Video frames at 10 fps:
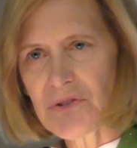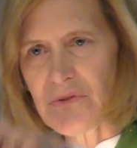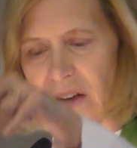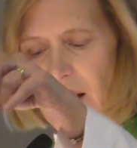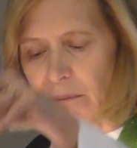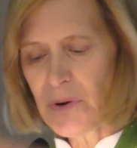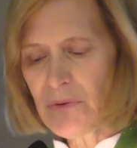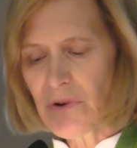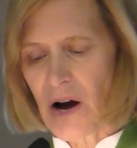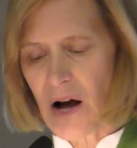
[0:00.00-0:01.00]
to that
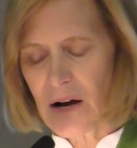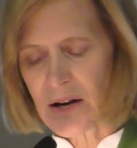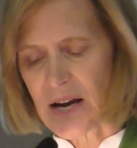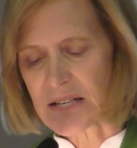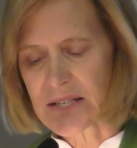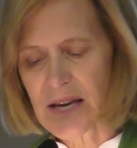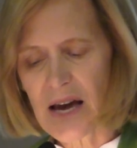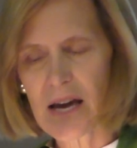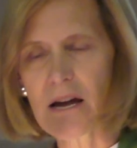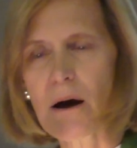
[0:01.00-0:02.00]
moon rock and
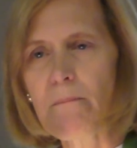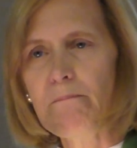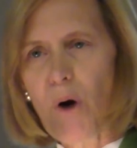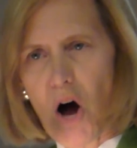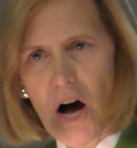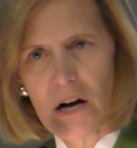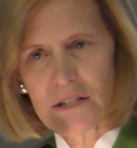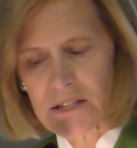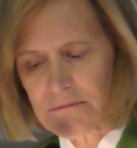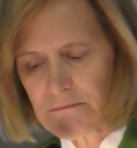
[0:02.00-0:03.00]
say,
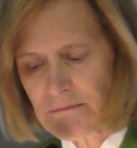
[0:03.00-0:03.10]
pause.